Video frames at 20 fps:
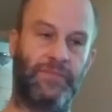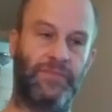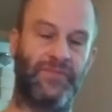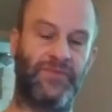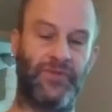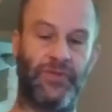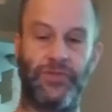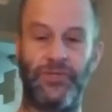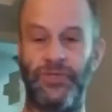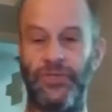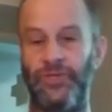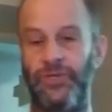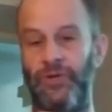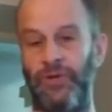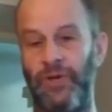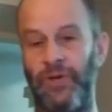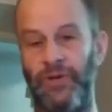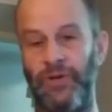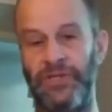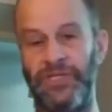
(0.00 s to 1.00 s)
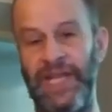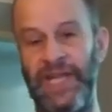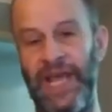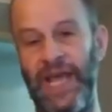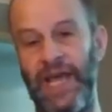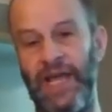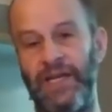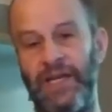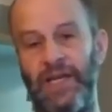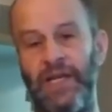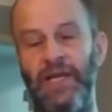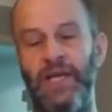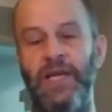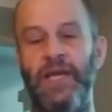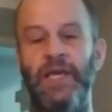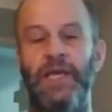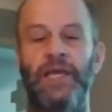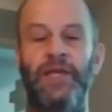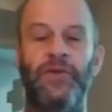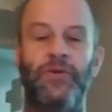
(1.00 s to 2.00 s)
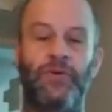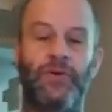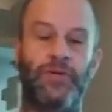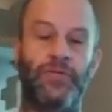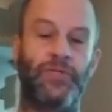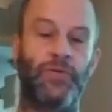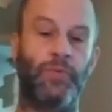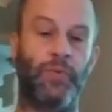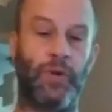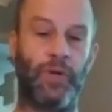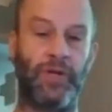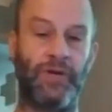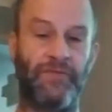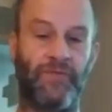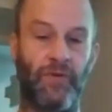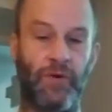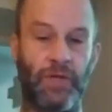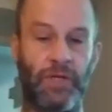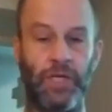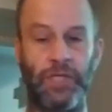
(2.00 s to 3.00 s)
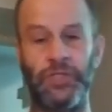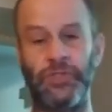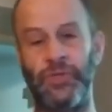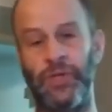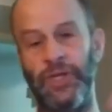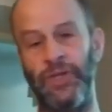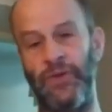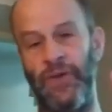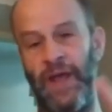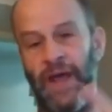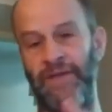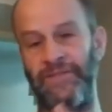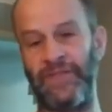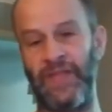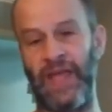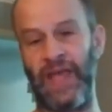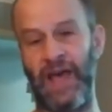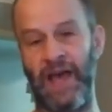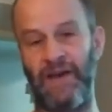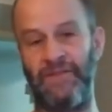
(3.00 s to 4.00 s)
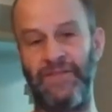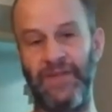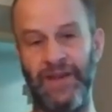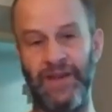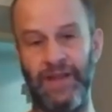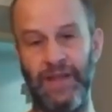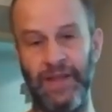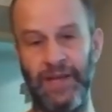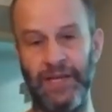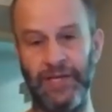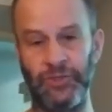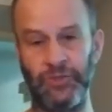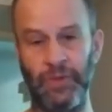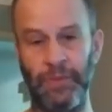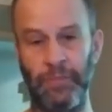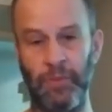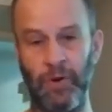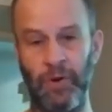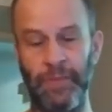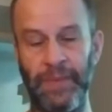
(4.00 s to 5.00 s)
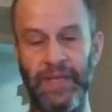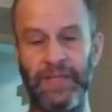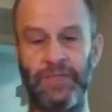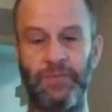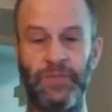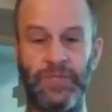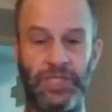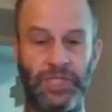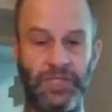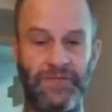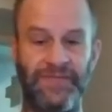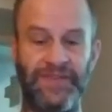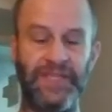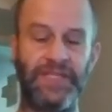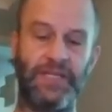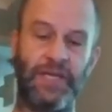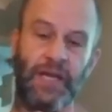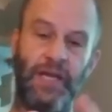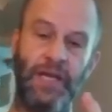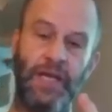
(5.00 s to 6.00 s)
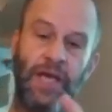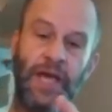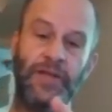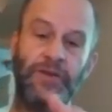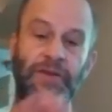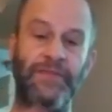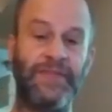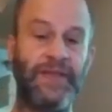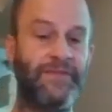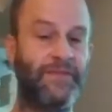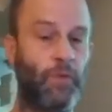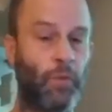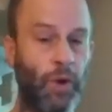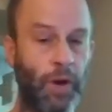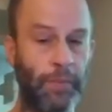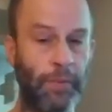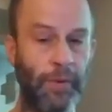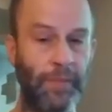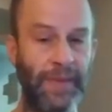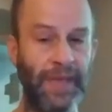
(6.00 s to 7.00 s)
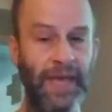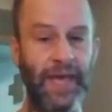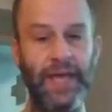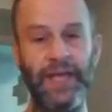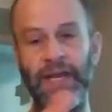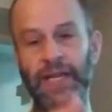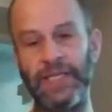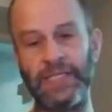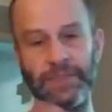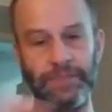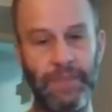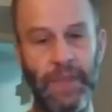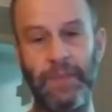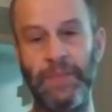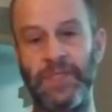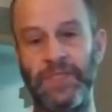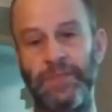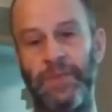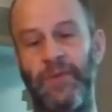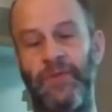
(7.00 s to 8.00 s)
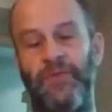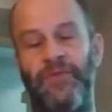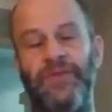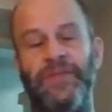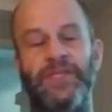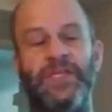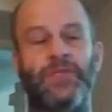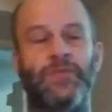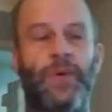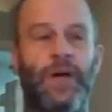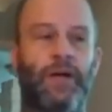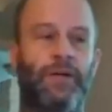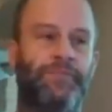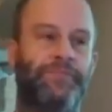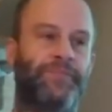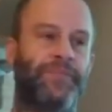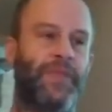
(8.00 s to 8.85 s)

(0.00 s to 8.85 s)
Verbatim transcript: For those of you who don't understand, in order to work in a foreign country, you have to have an entry permit, which is a visa, and you have to have a work permit and some, maybe some other things as well.